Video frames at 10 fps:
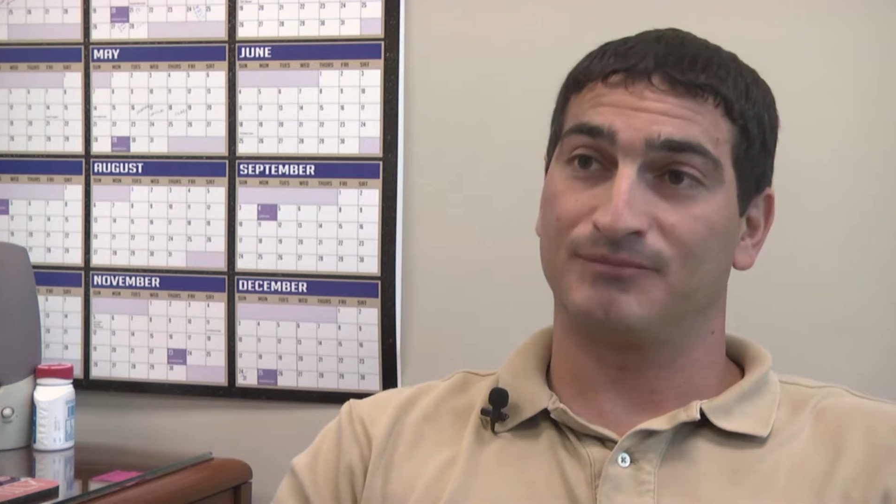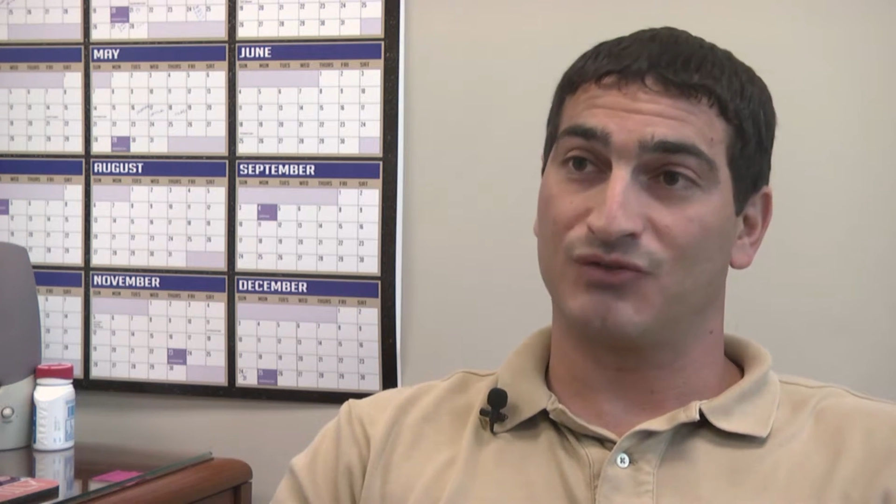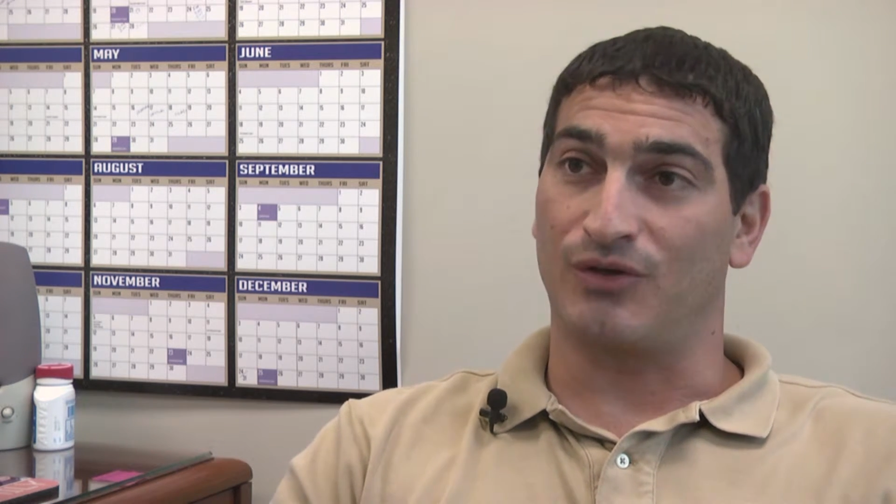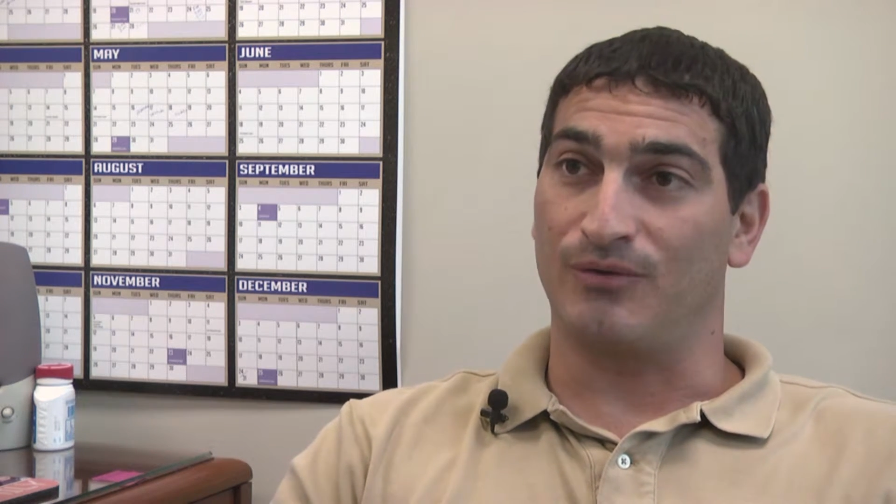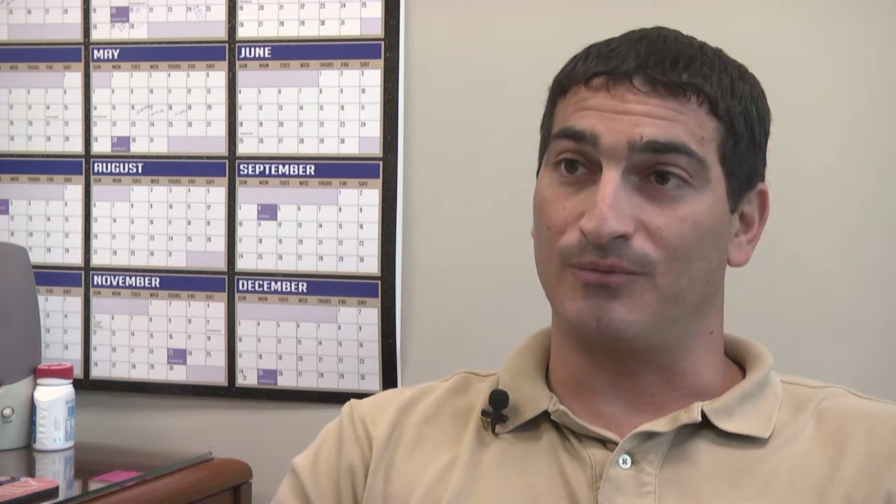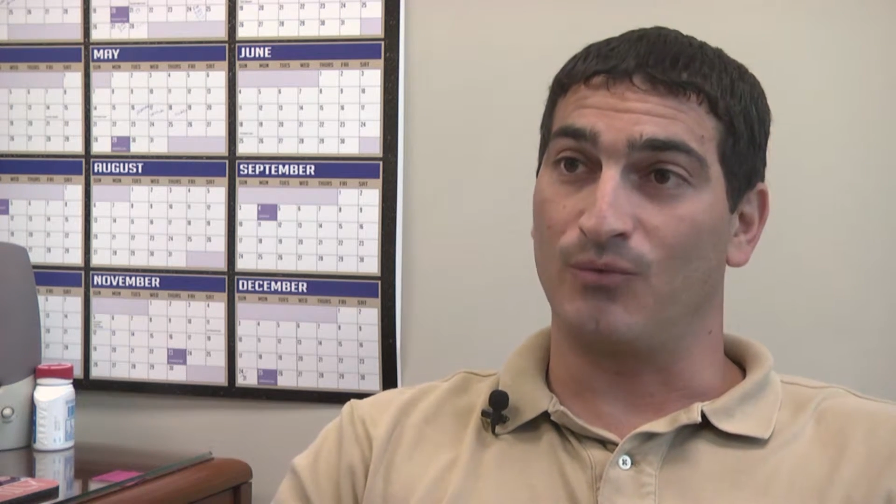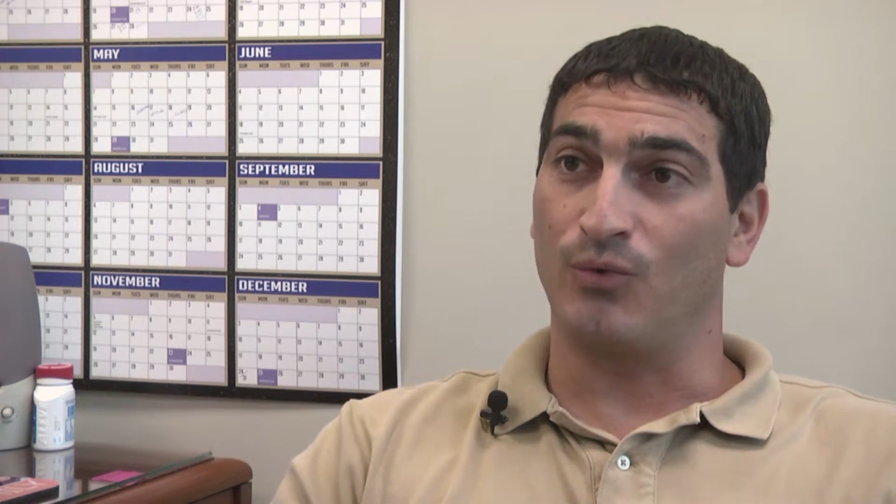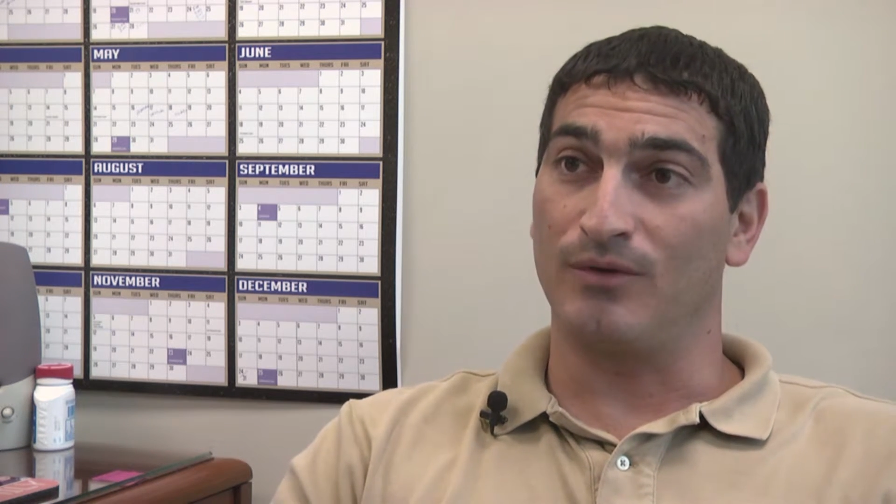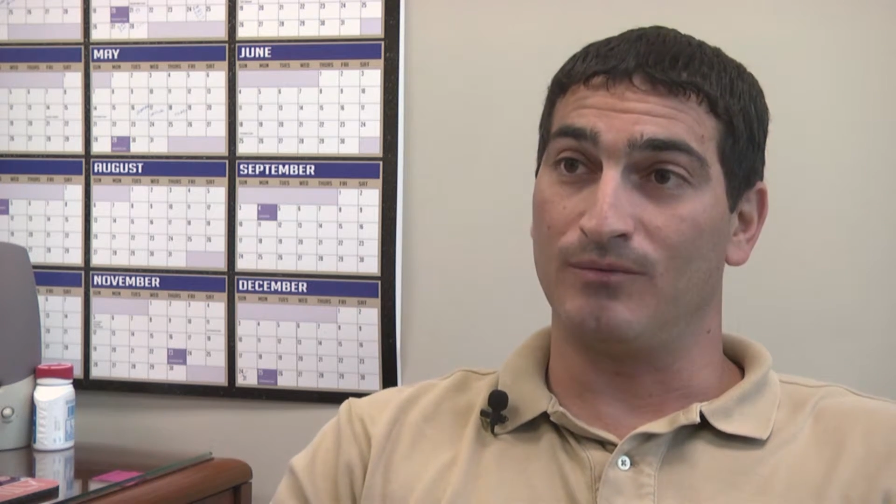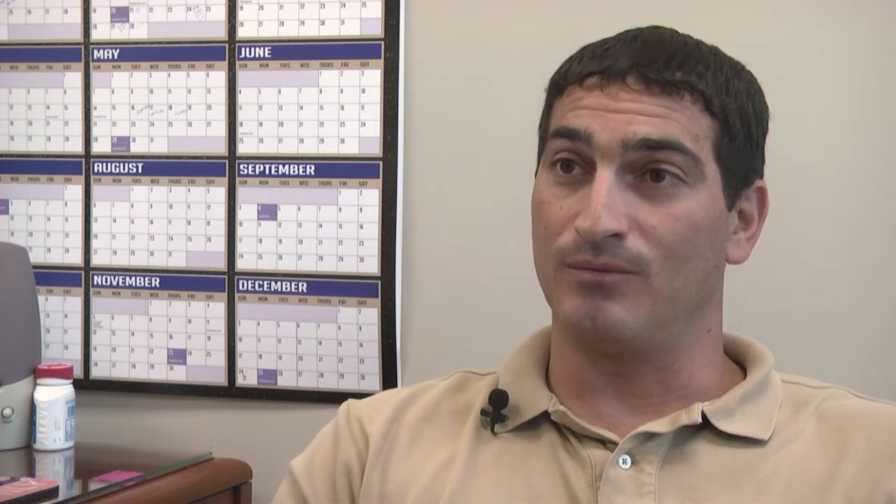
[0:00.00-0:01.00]
So
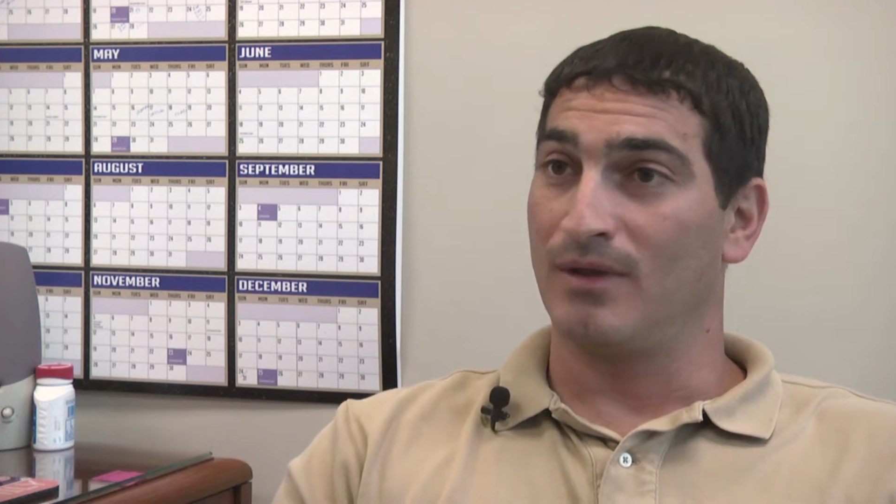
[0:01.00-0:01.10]
we